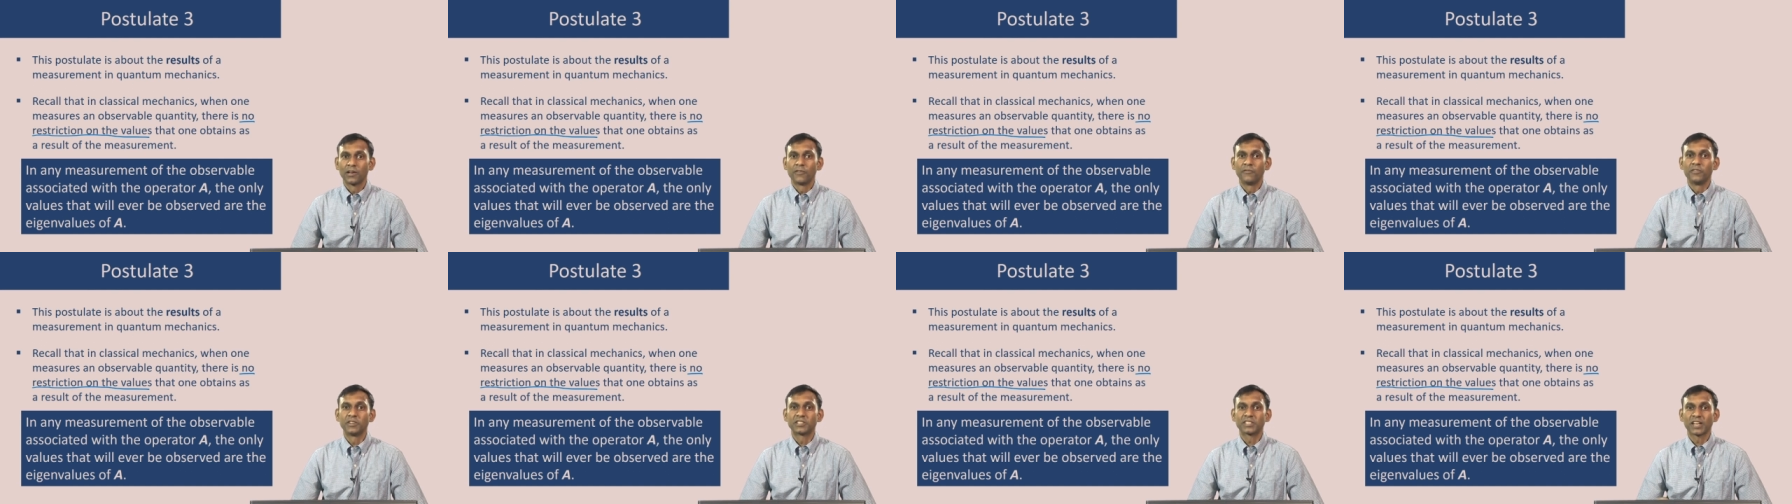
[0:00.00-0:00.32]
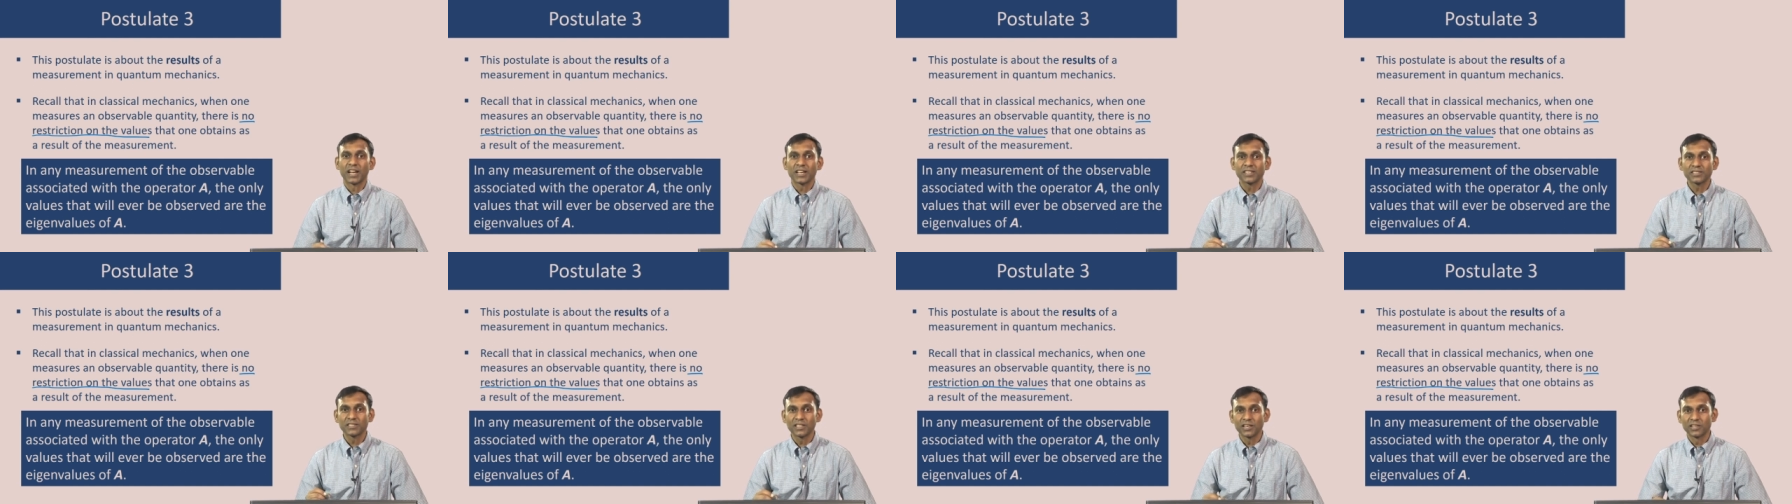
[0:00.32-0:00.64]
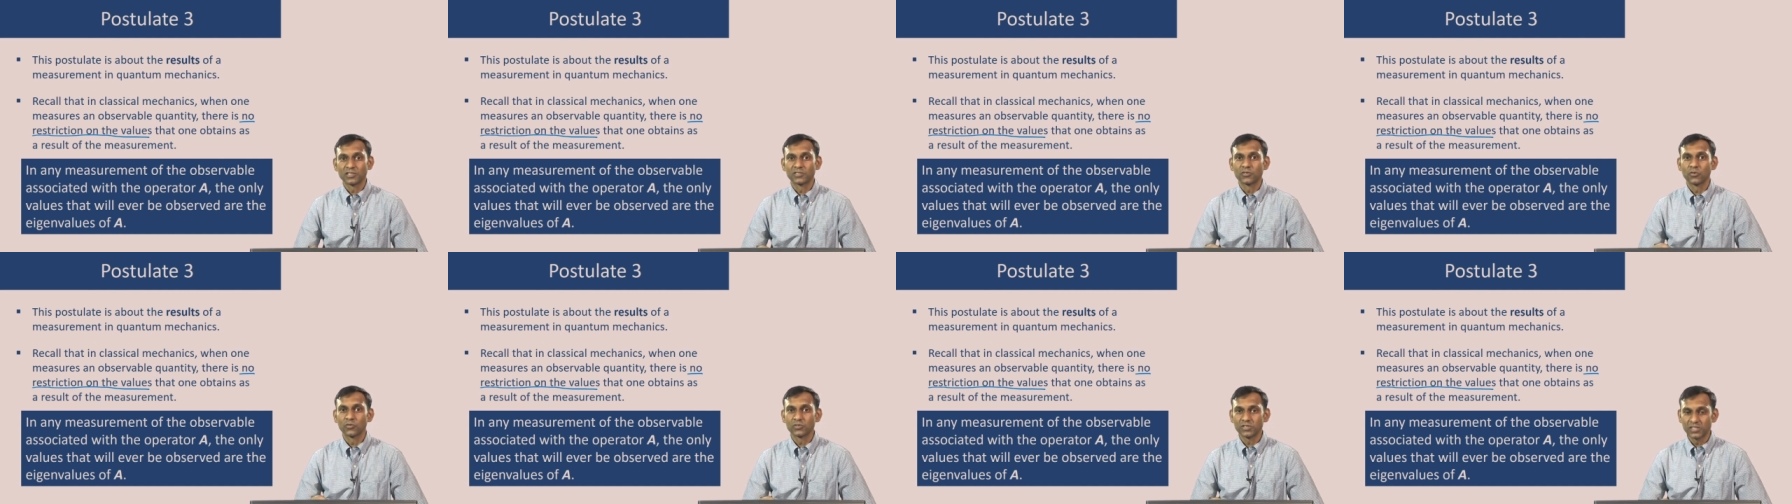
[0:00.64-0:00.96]
which has the
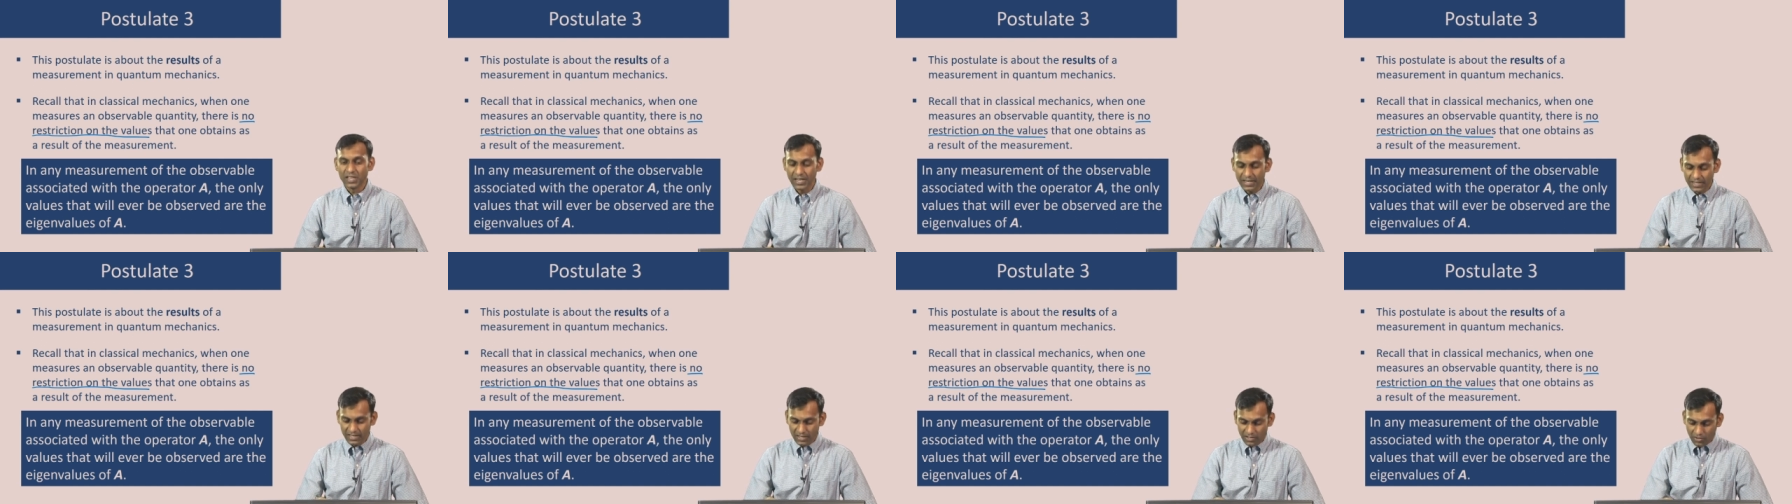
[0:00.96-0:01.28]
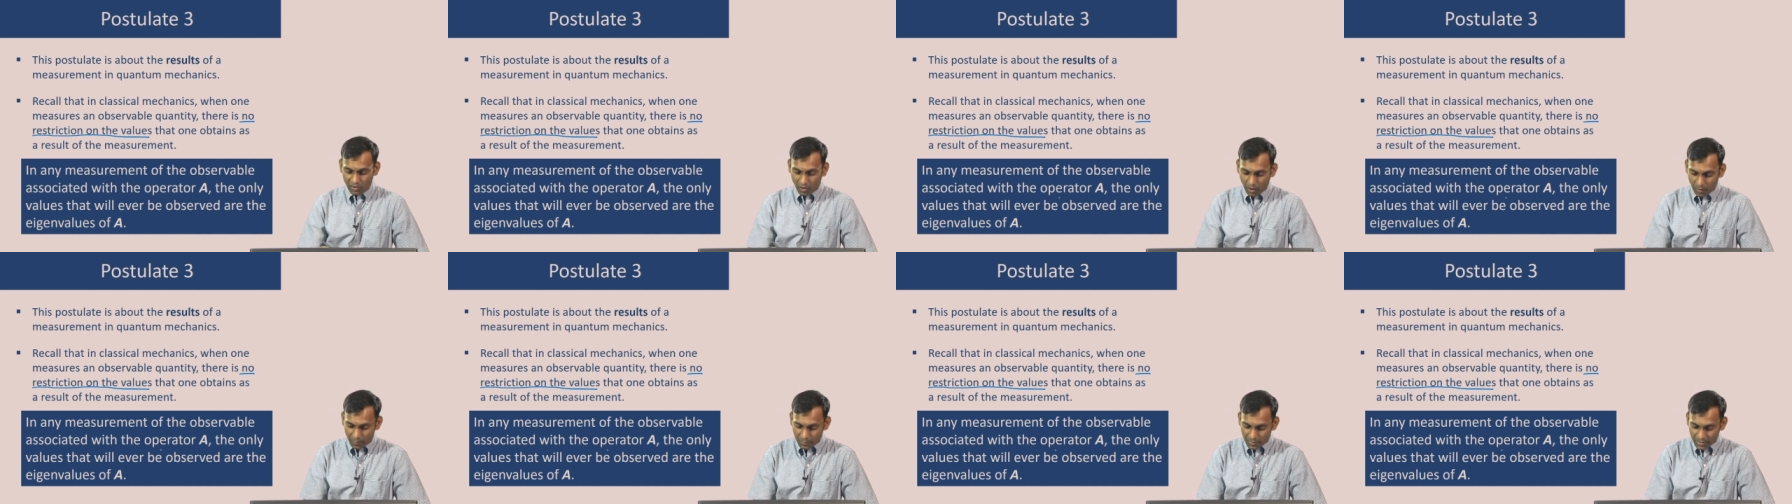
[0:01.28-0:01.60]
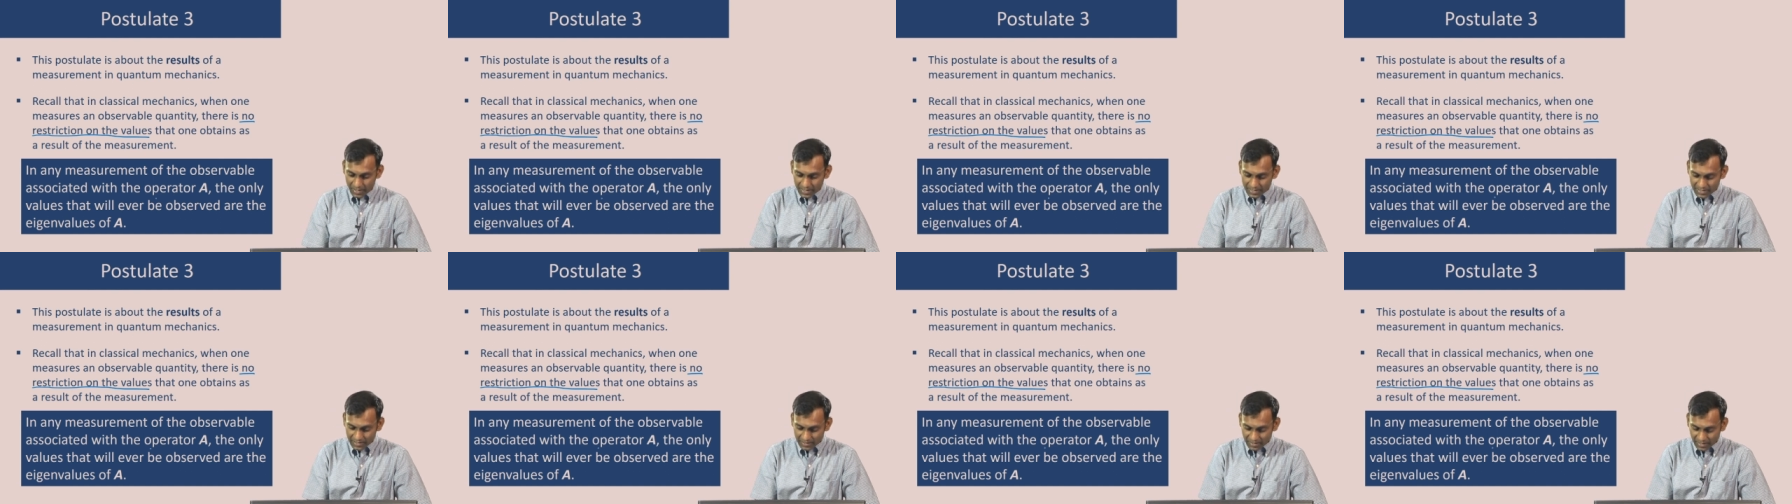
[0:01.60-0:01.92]
associated
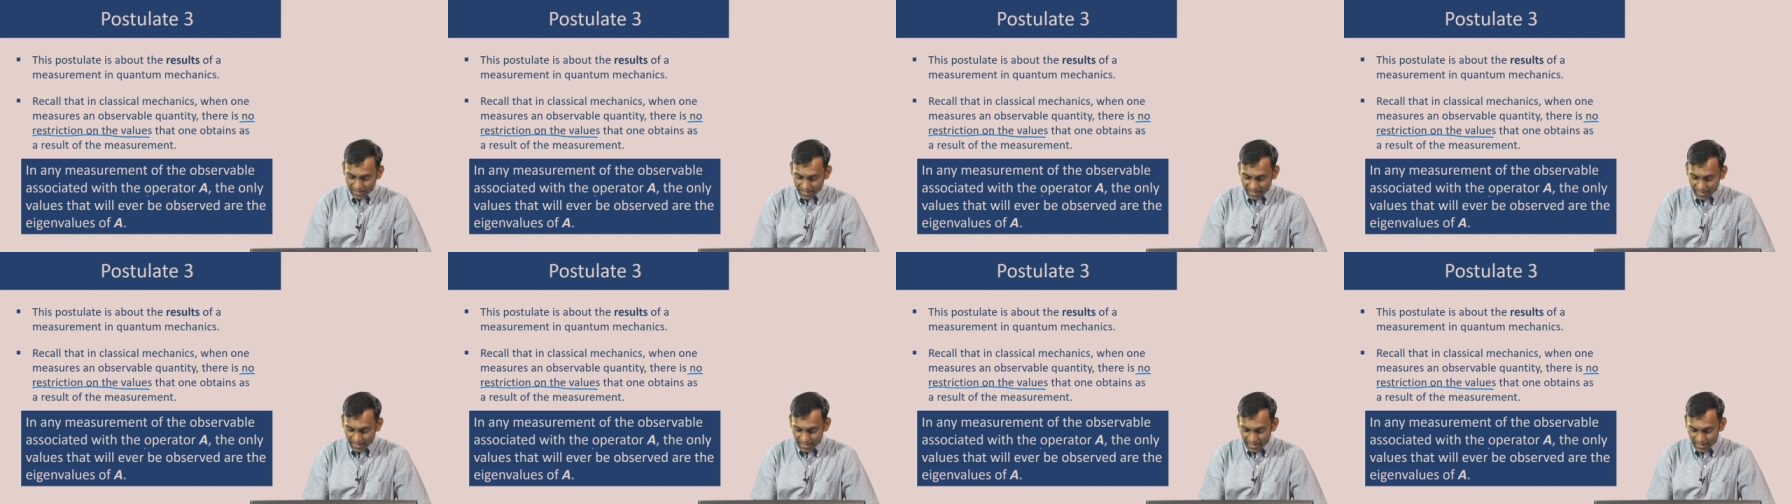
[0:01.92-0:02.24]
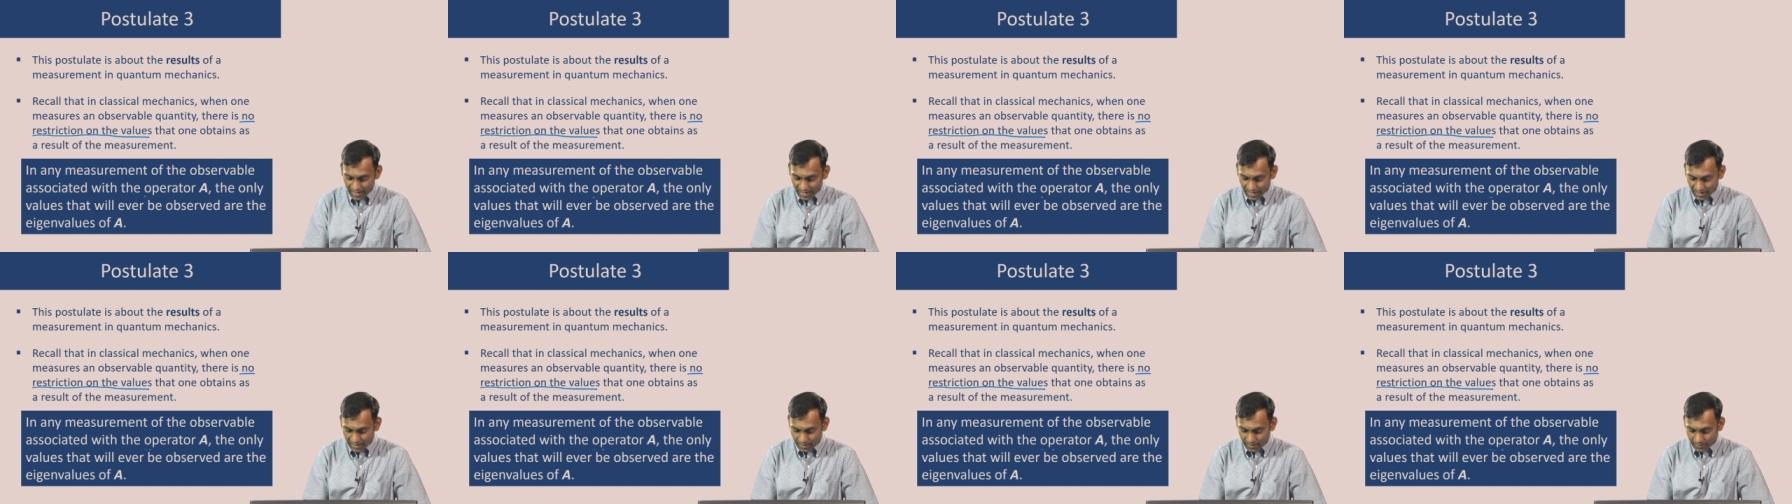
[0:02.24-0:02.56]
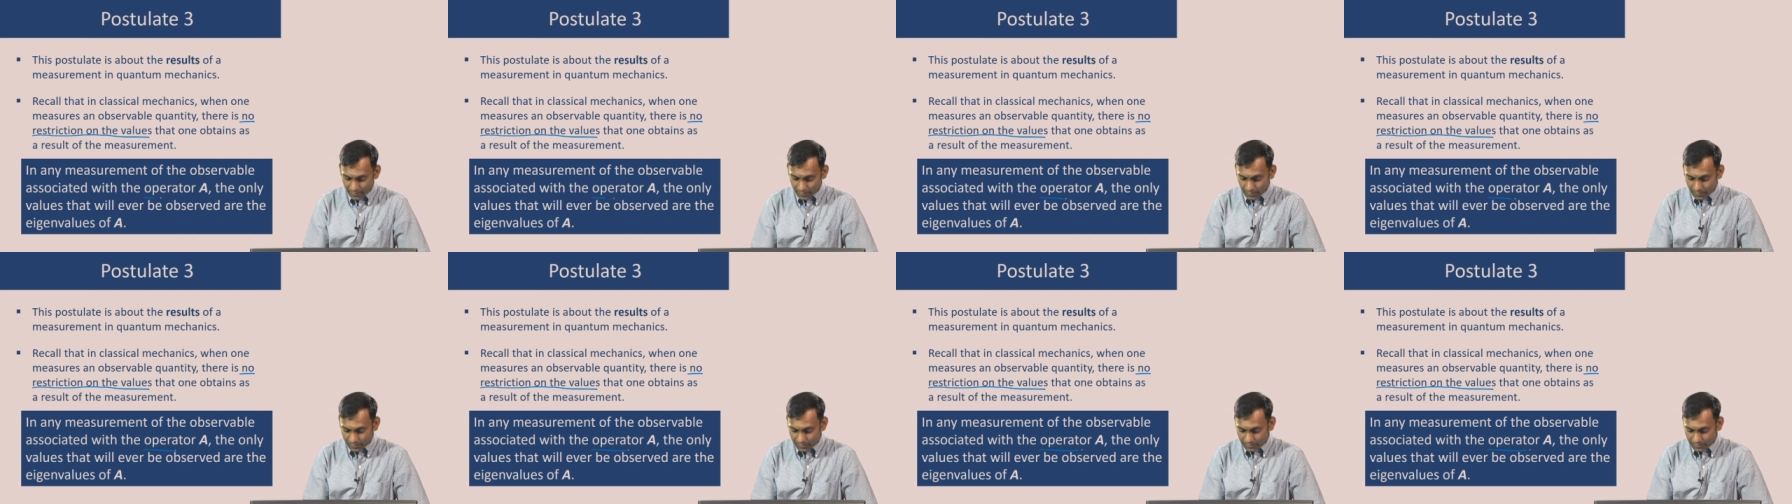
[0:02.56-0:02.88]
operator A